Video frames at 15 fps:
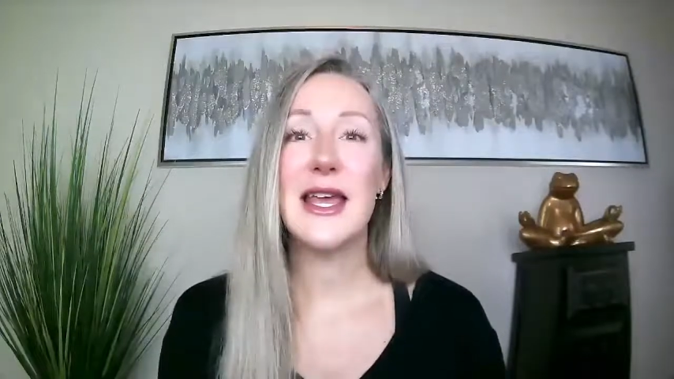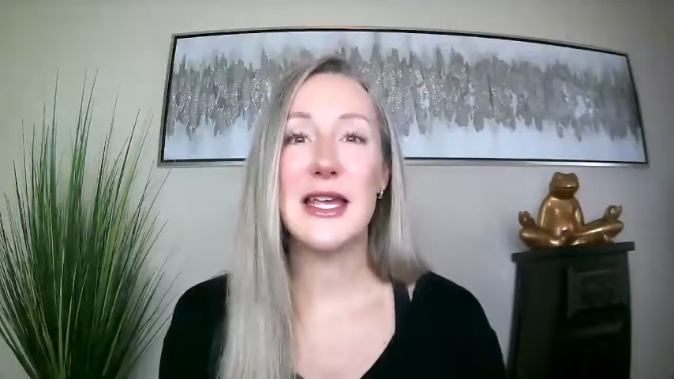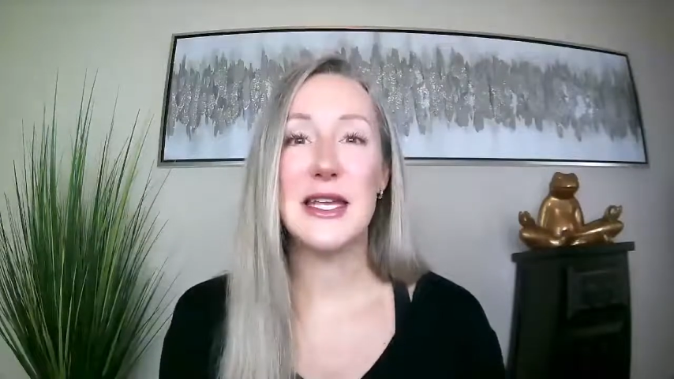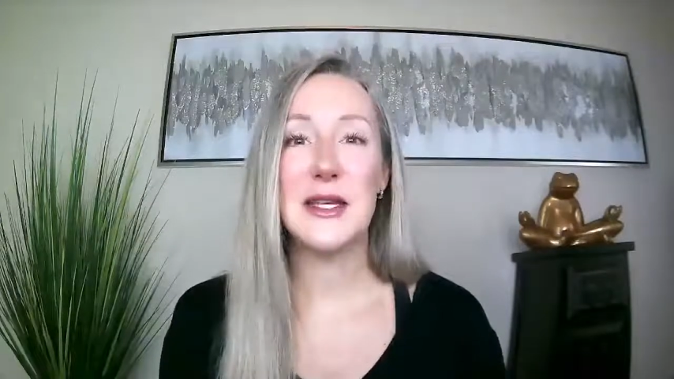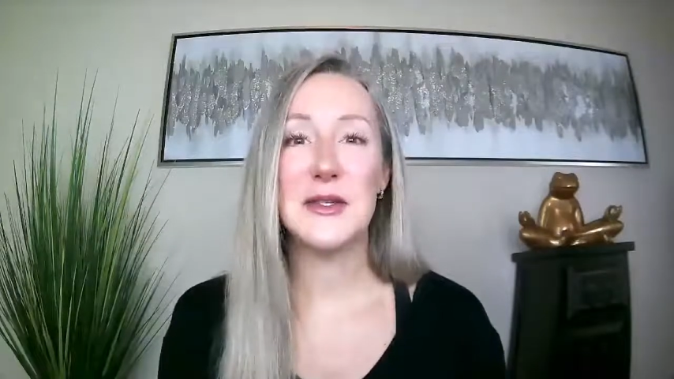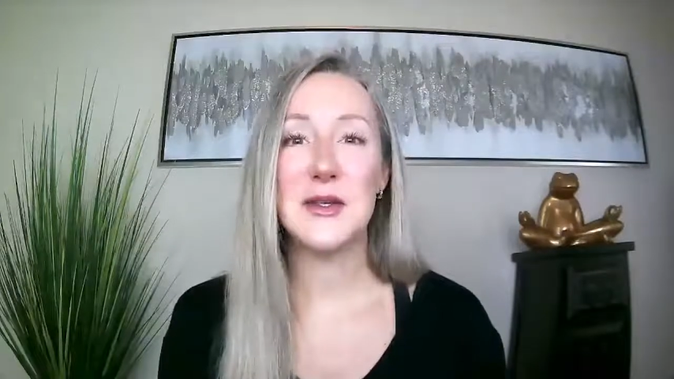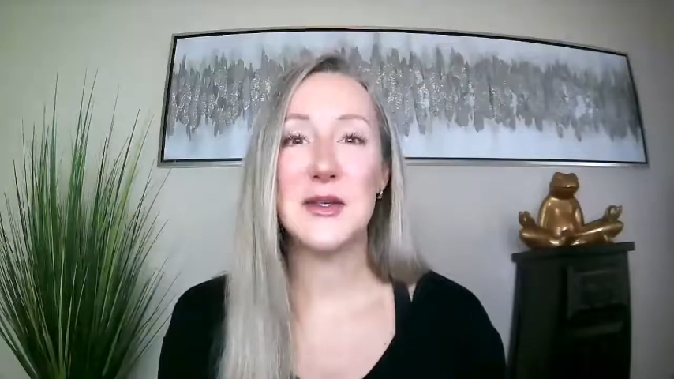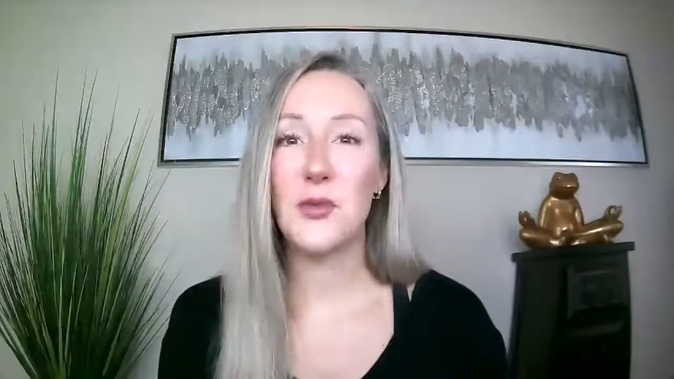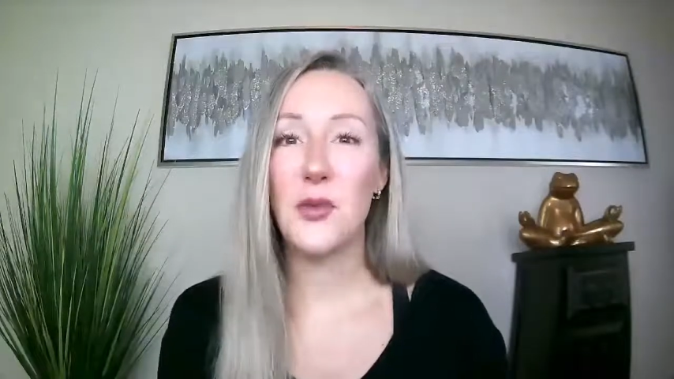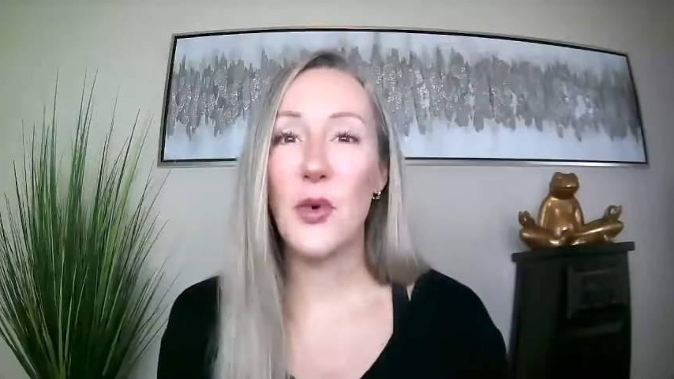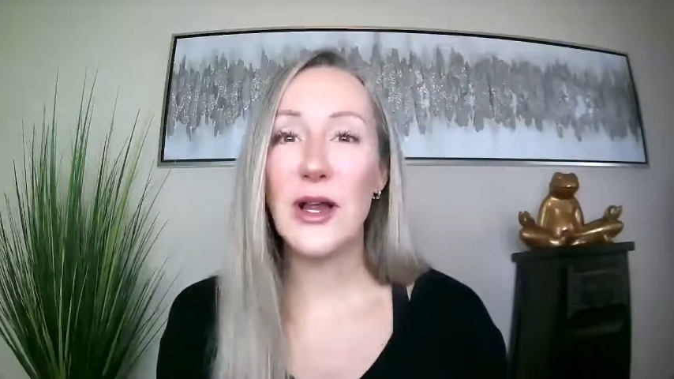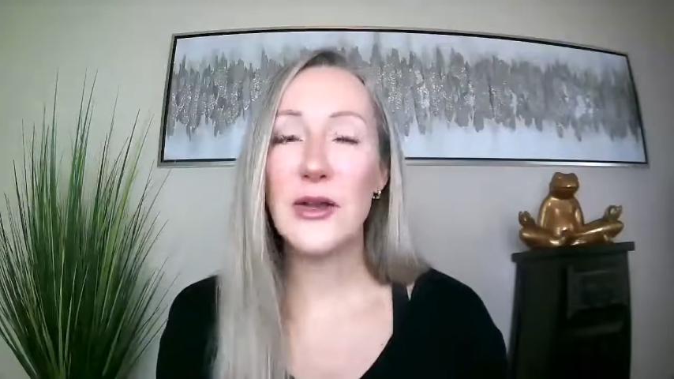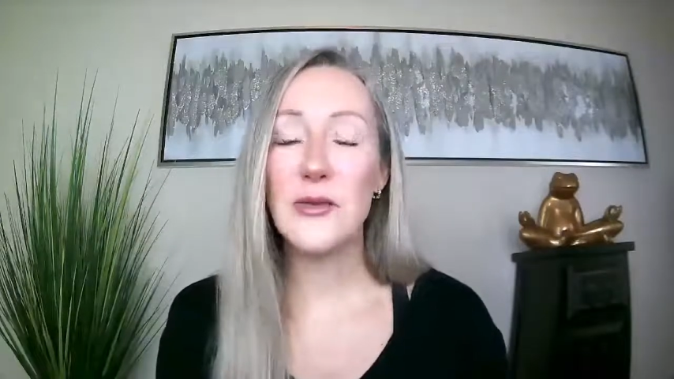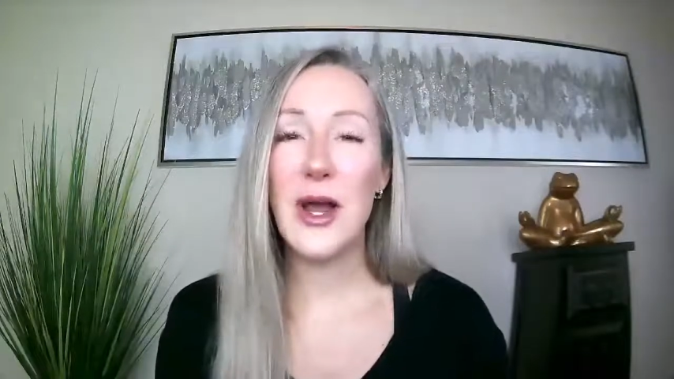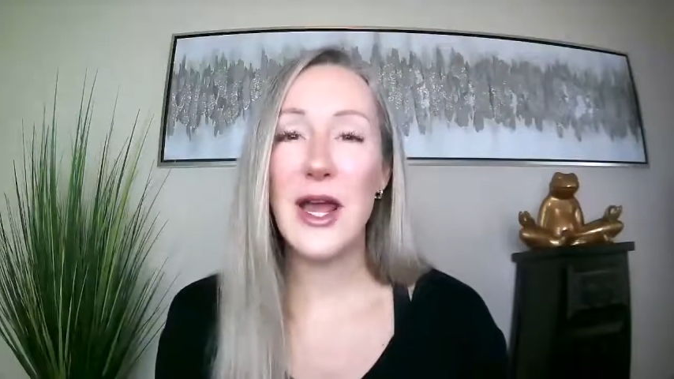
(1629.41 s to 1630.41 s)
is
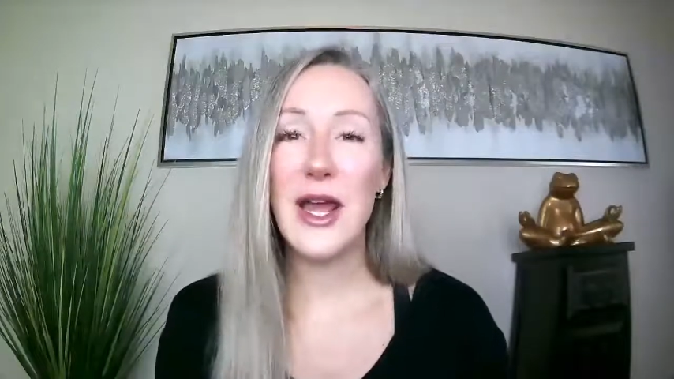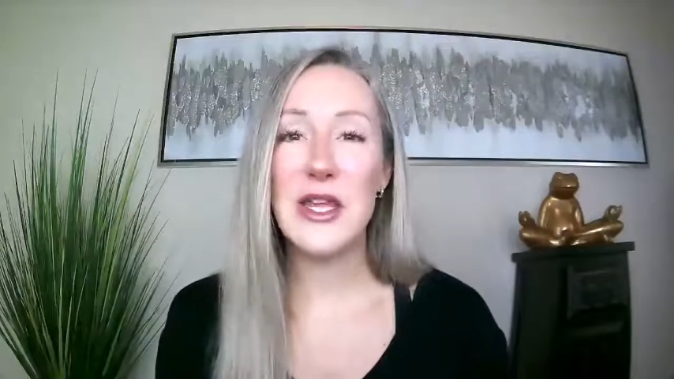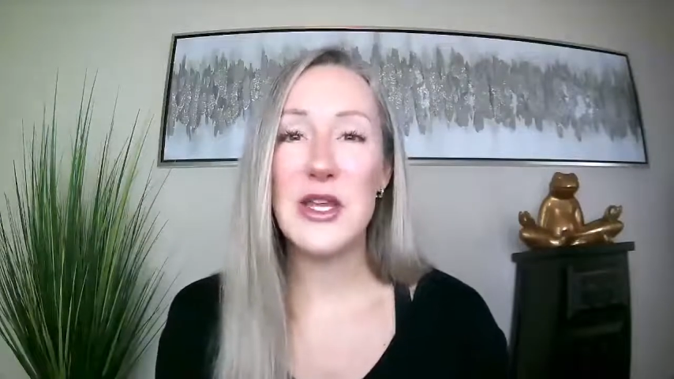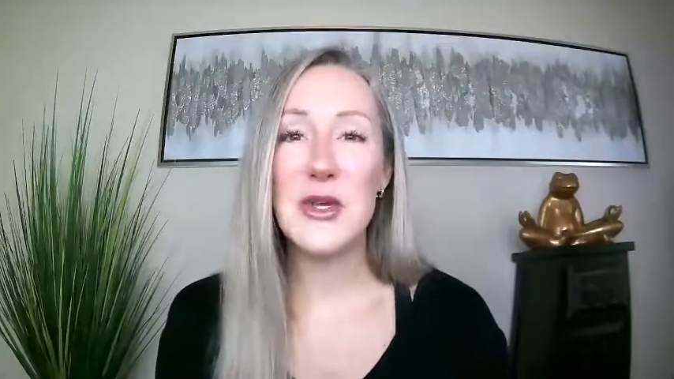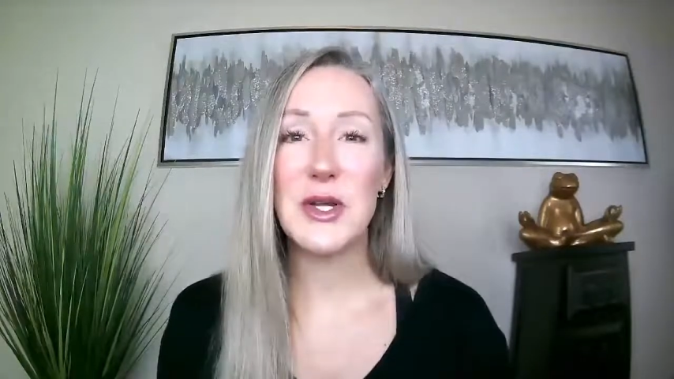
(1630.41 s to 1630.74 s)
one way